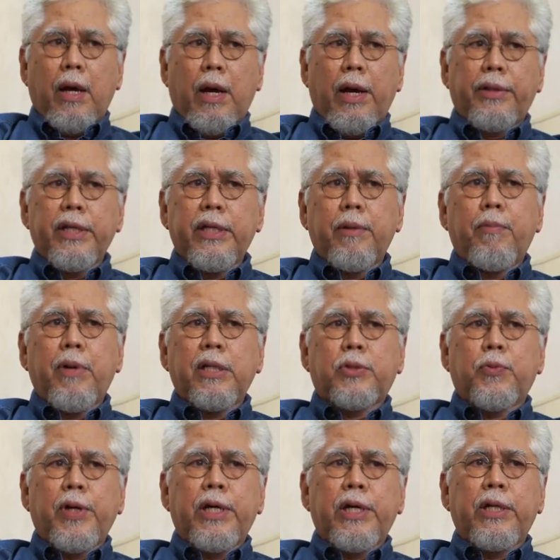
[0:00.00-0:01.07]
I think the
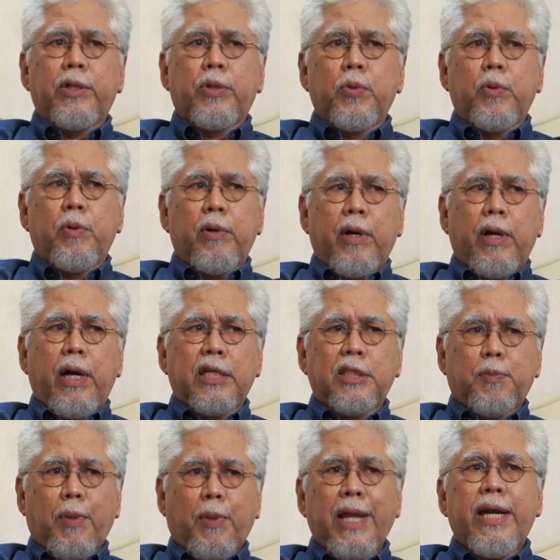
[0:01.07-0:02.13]
best way to
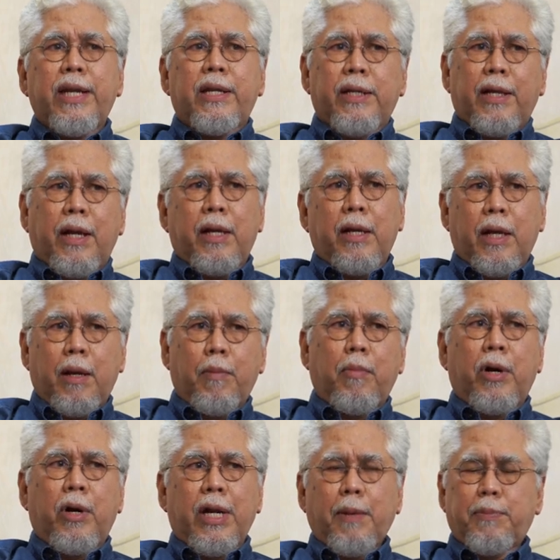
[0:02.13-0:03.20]
explain
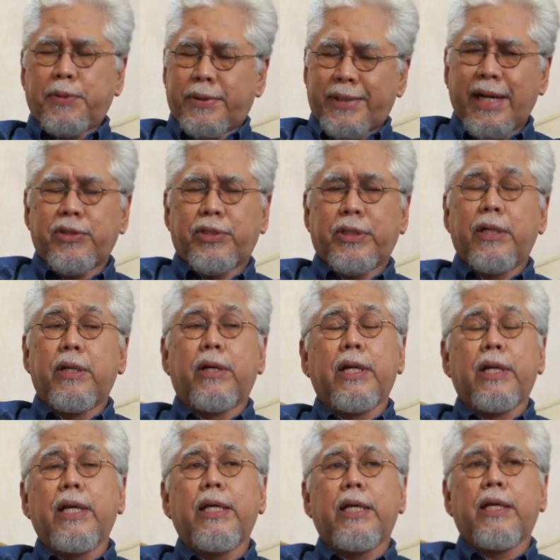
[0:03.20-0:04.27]
about abstraction
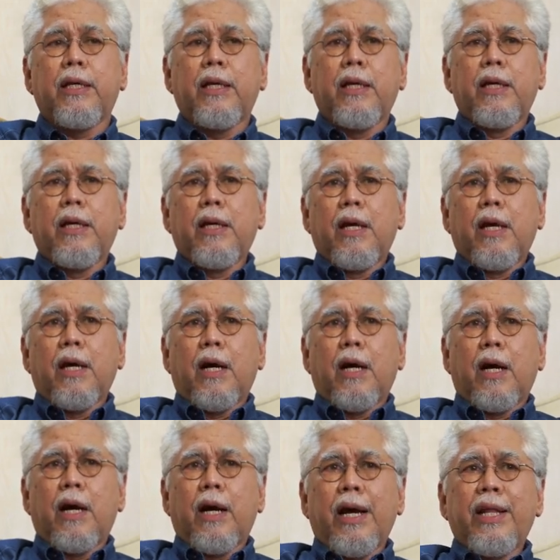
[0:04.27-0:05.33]
really,
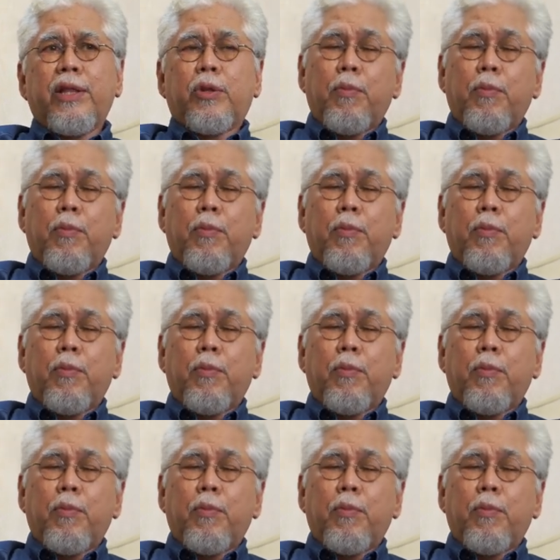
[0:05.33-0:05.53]
and to